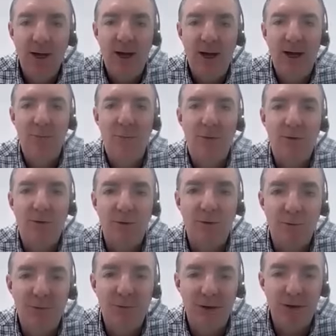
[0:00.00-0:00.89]
and we're
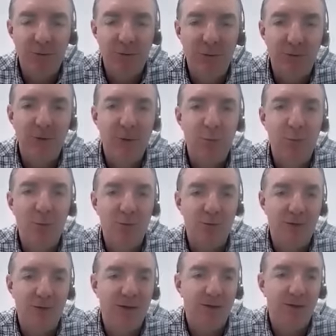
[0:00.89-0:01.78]
delivering the
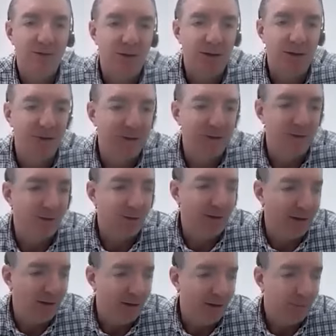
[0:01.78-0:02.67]
projects under
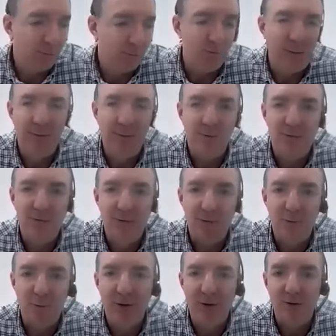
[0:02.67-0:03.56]
the parameters
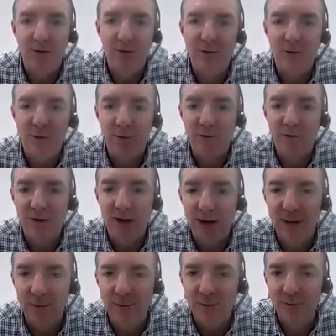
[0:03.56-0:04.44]
of which you set
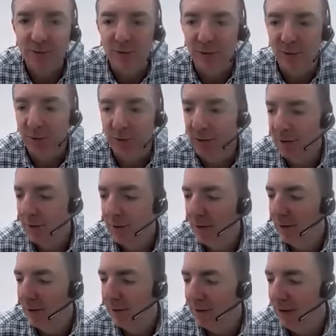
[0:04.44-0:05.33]
out to
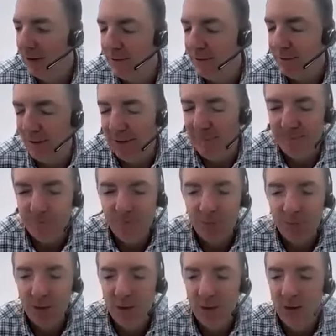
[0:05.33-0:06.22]
deliver.
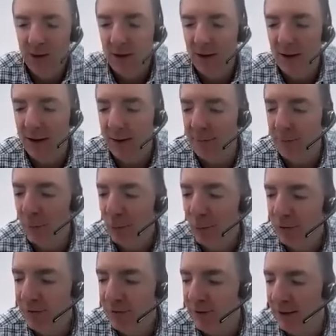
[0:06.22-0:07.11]

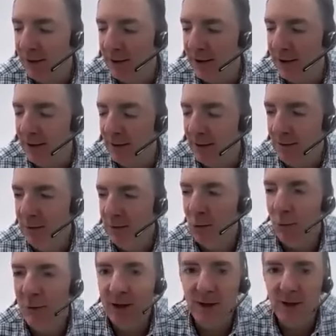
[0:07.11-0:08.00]
Importantly,
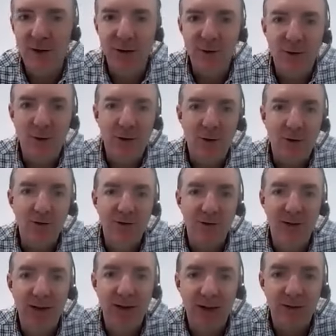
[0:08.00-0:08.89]
we are your eyes
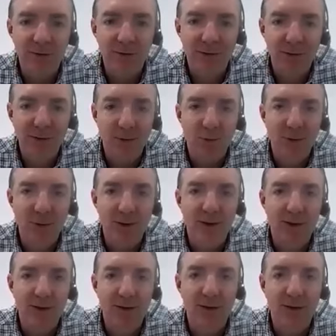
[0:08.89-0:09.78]
and ears.
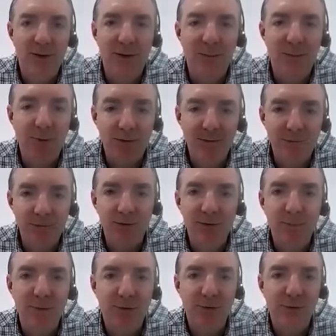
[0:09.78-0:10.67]
We are the
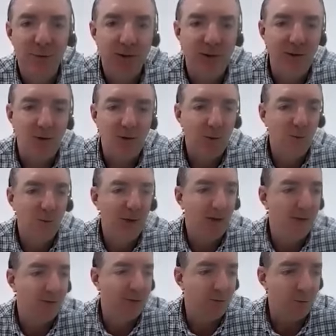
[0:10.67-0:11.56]
buffer between you
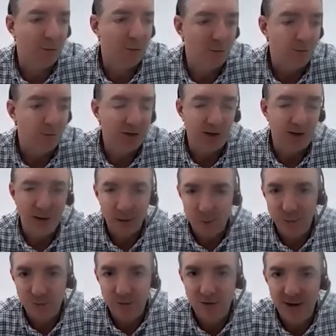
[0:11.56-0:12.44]
and your
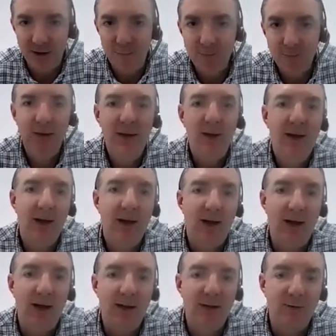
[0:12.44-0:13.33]
technical team
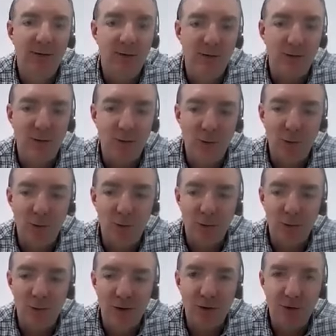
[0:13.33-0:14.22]
and
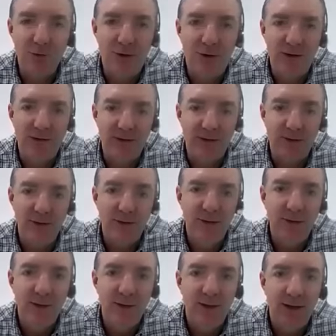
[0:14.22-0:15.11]
your contractor.
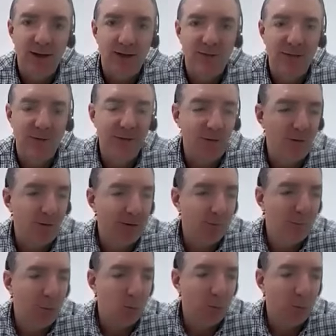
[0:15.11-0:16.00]
It's a very
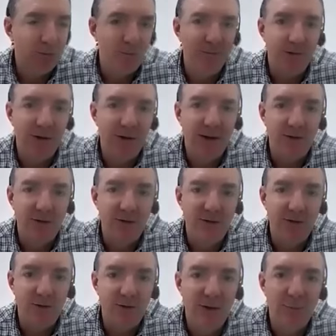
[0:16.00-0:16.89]
important
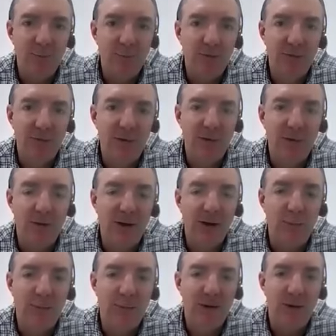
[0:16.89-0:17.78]
relationship, so you
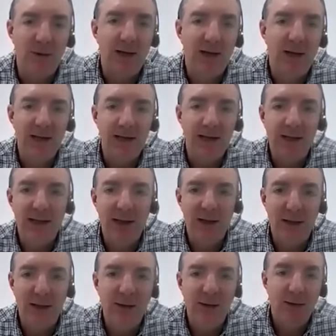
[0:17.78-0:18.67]
keep a
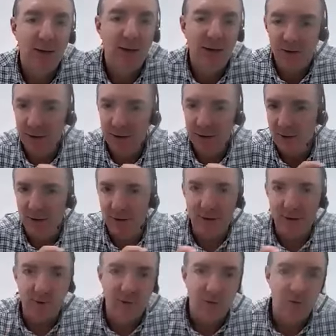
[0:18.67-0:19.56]
linear
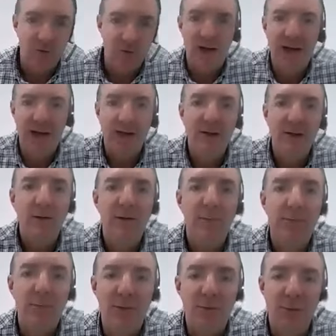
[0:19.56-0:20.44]
chain
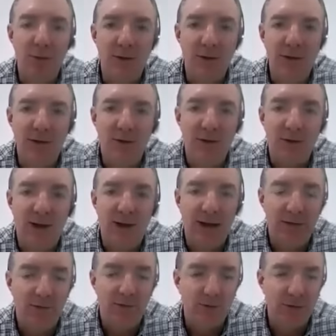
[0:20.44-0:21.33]
between
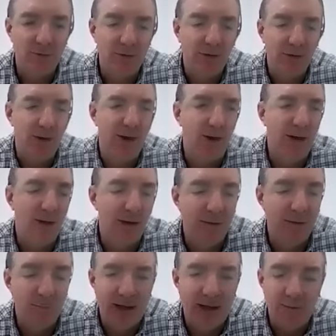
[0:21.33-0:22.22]
that
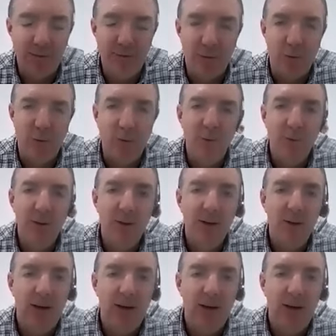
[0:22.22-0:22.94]
platform,